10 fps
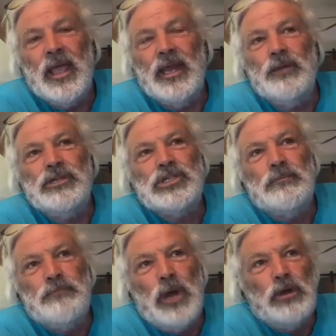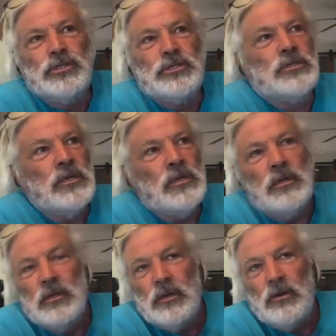and it was the most
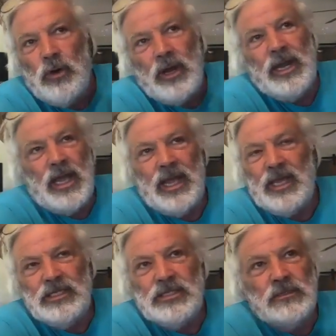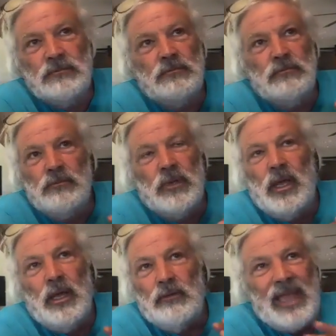organized
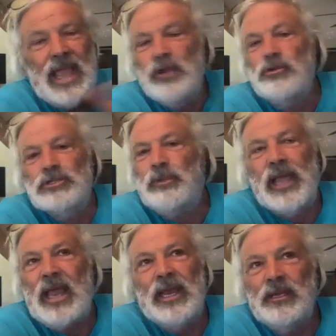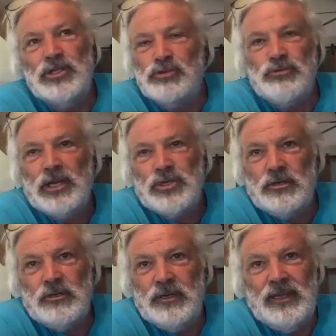land use planning
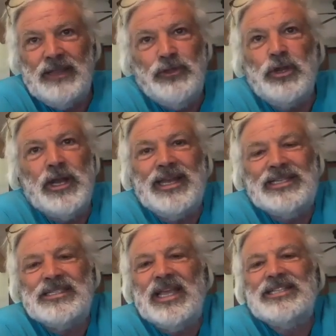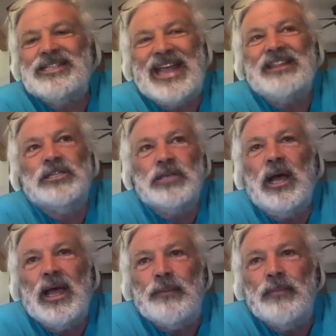structure in the United States at the
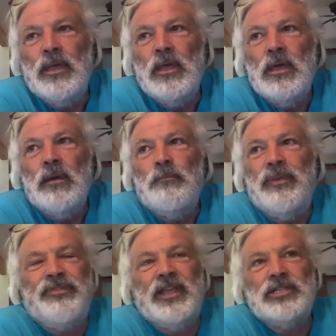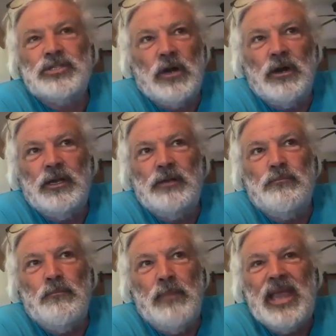time. But they started
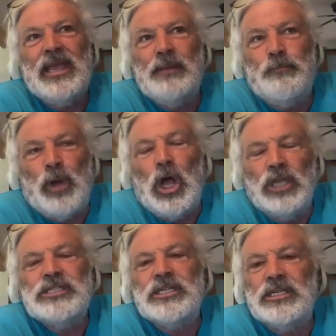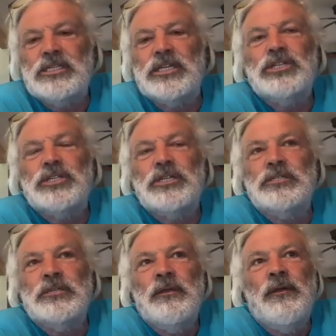making policy
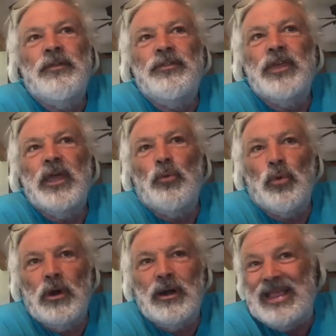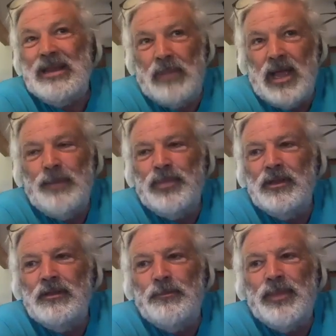decisions that weren't, in my
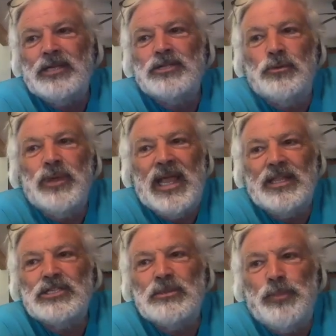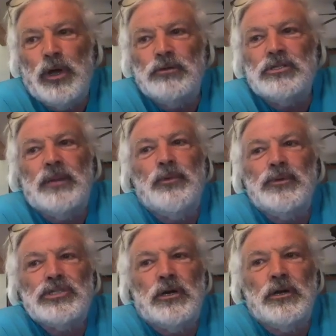opinion, the best. So we had this symposium when we
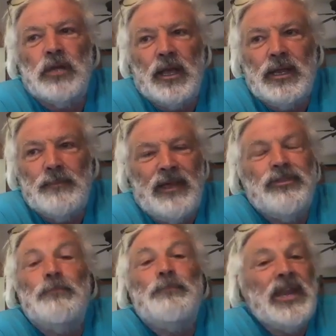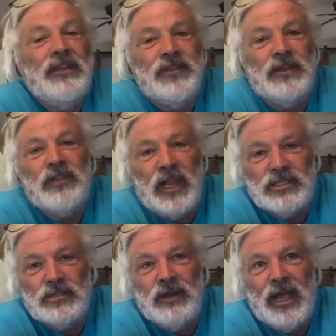started talking about the benefit of
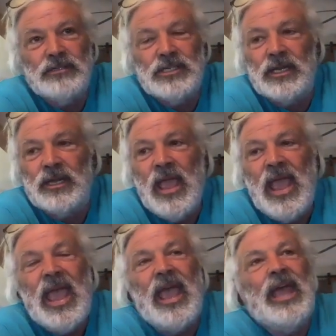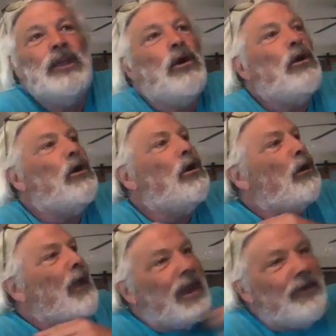cluster housing, and
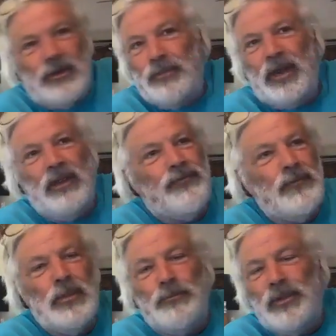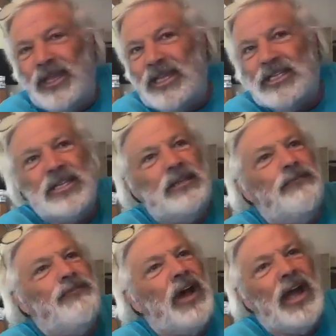everybody from the police and the
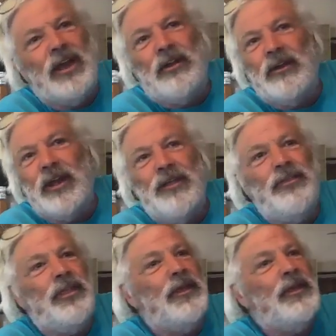fire and